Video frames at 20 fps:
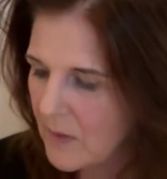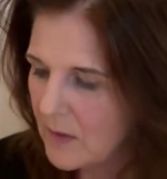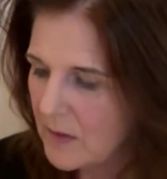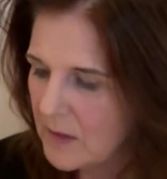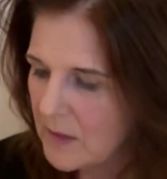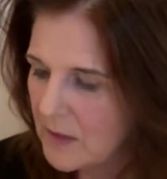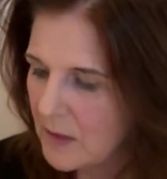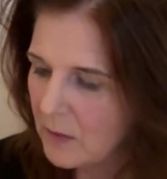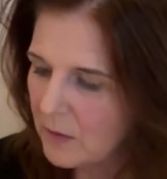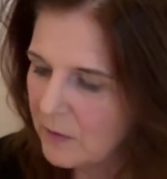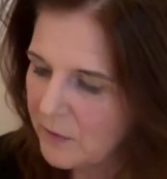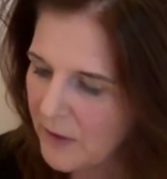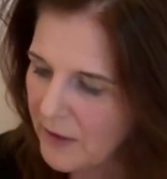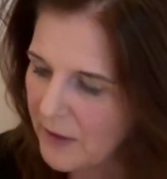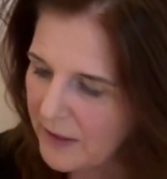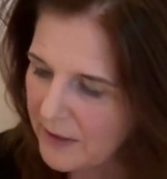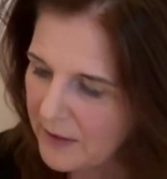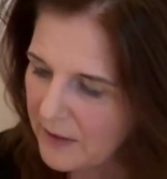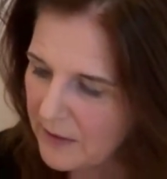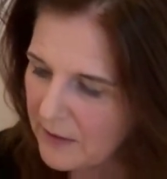So if
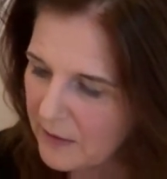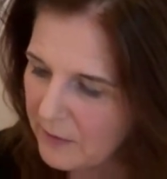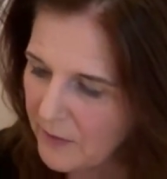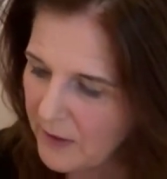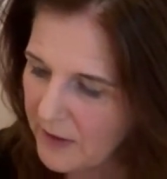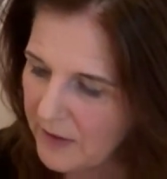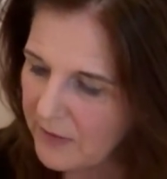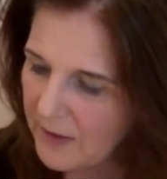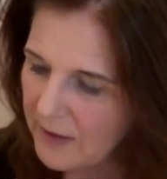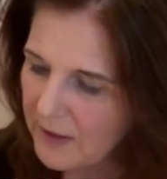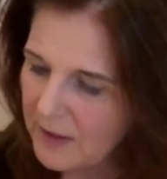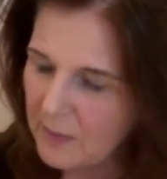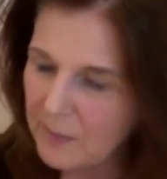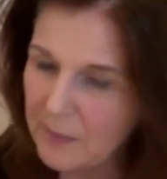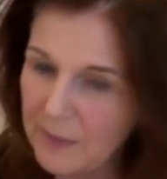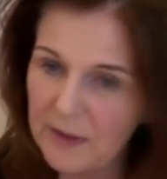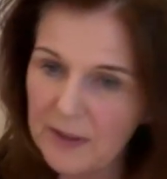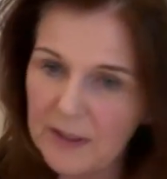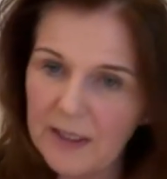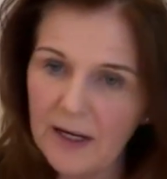I think
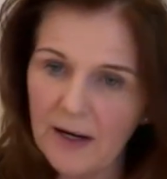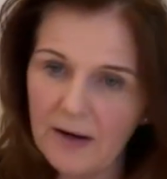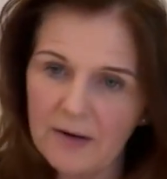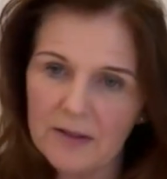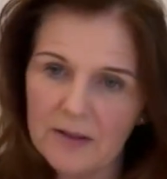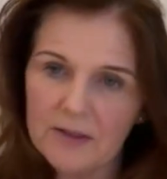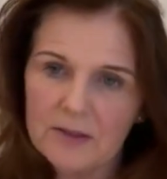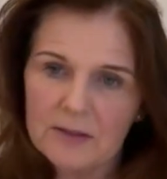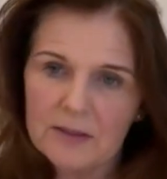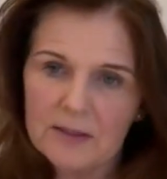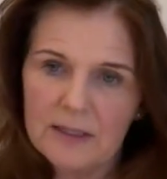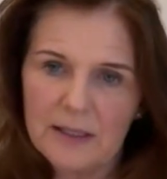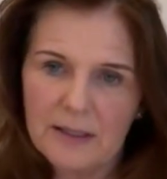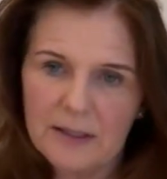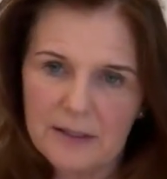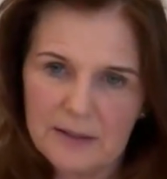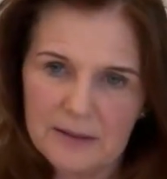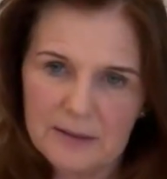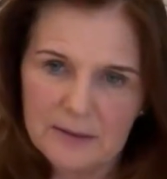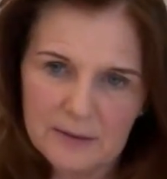about a character
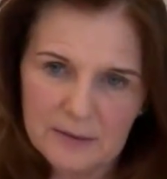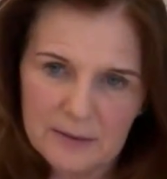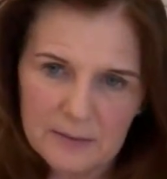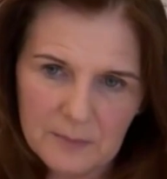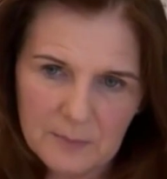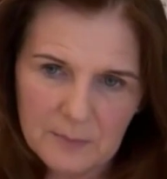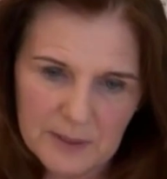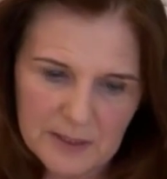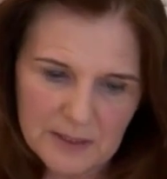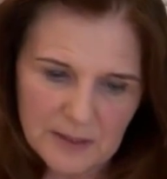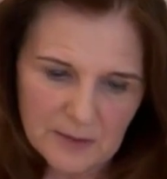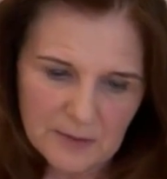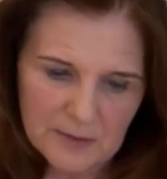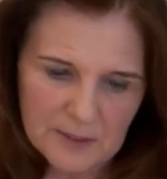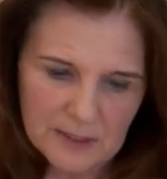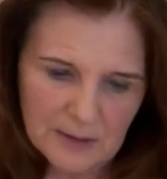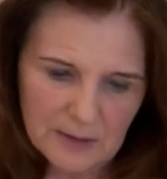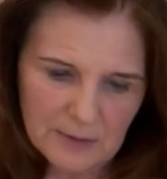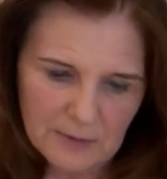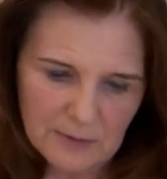there, piece of
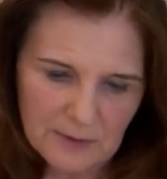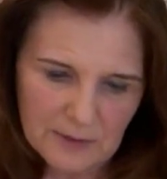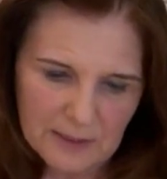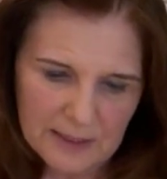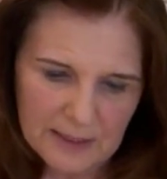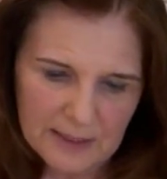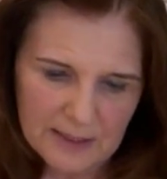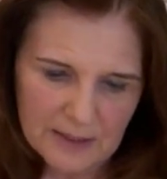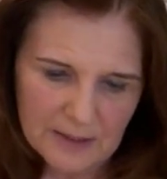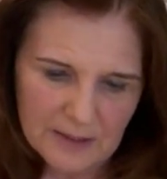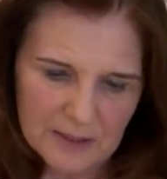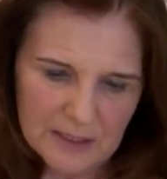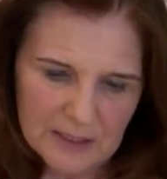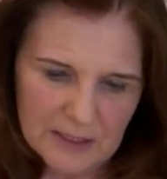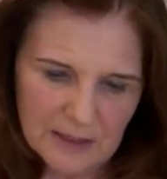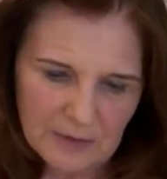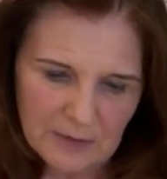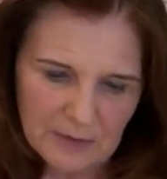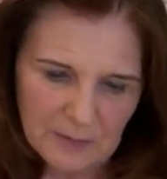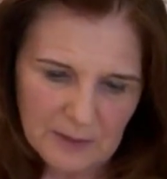self-relating or
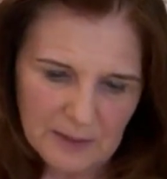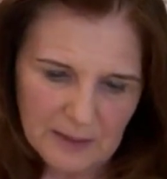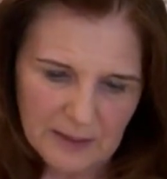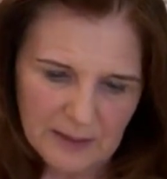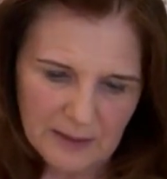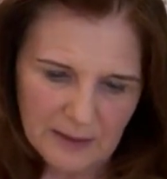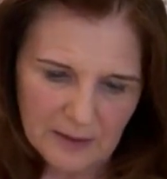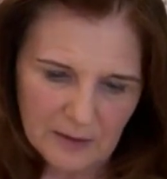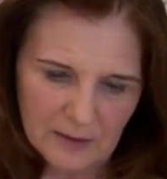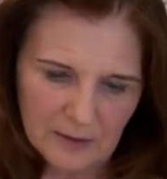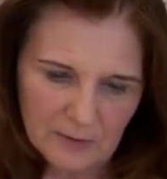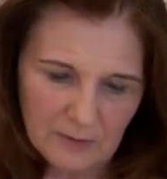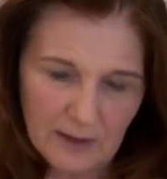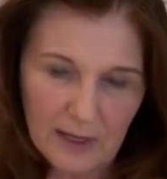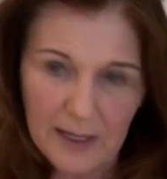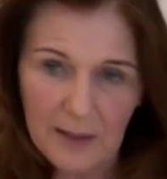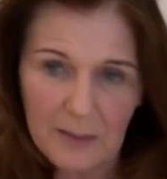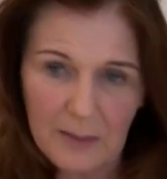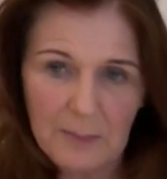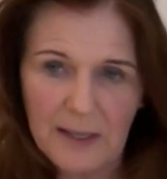self-meaning of
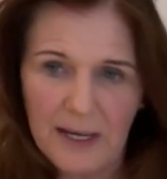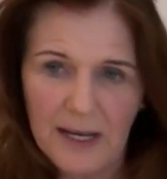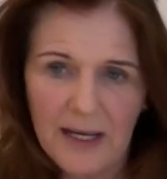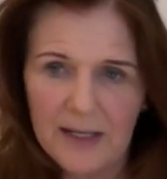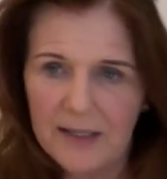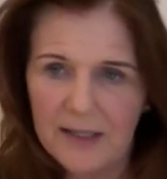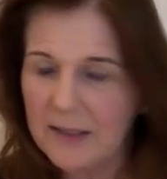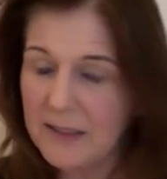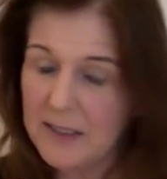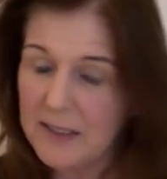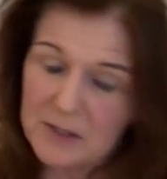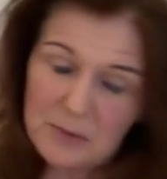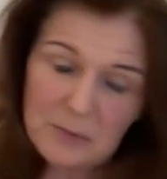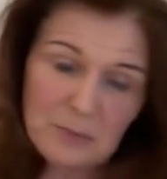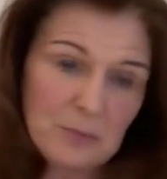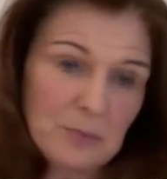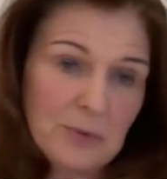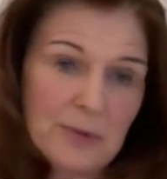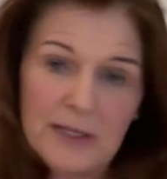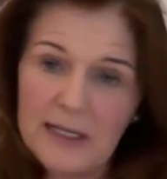I am bad, and it's a
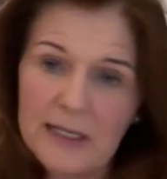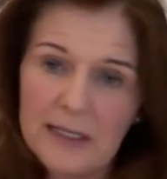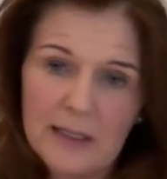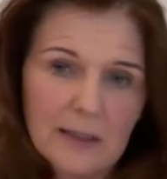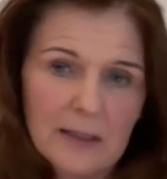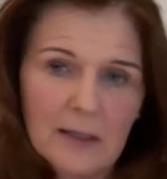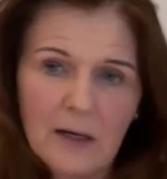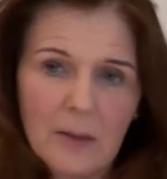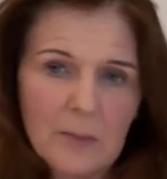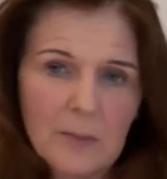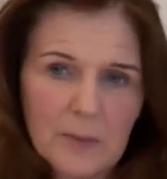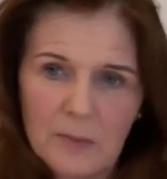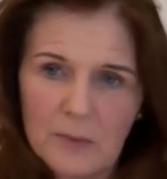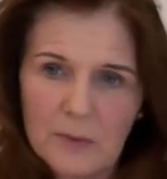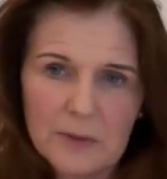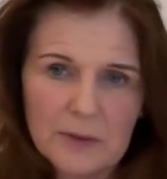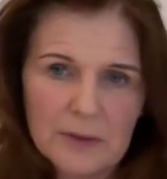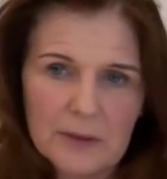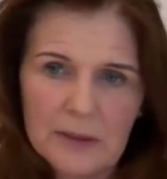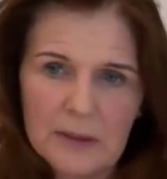really common
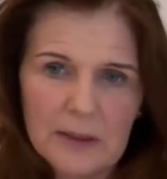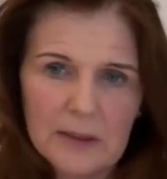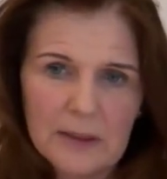one.